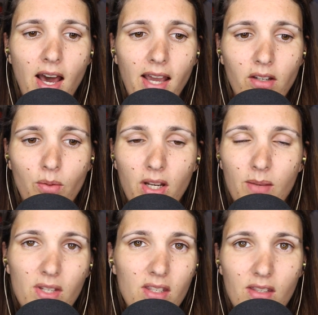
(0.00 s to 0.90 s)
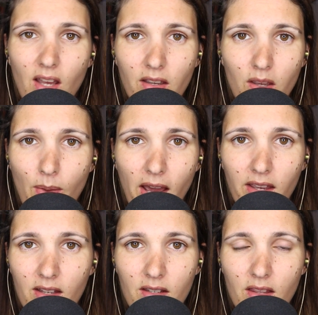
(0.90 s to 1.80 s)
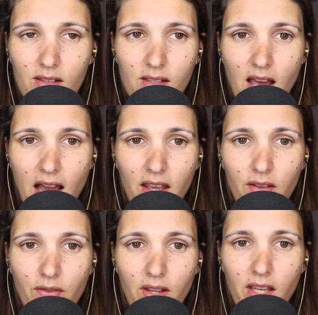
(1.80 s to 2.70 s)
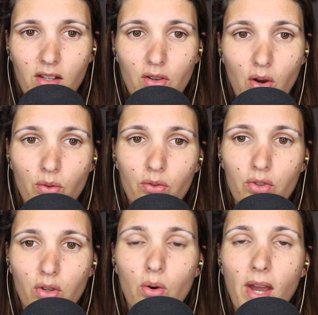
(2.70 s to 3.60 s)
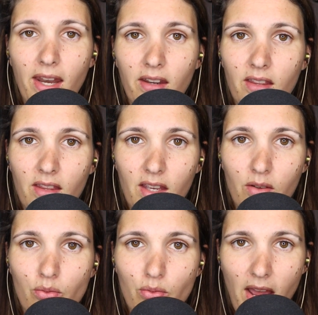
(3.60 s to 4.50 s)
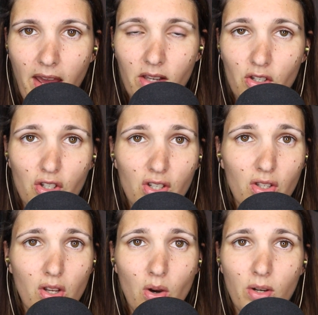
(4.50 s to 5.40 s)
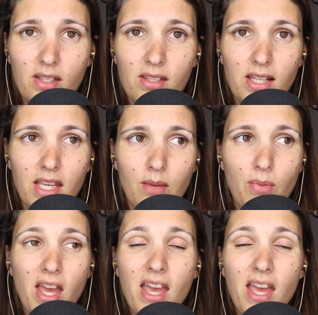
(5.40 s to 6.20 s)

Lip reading: I don't want him to suck you back into this life. Like, don't do anything rash. Just go to sleep,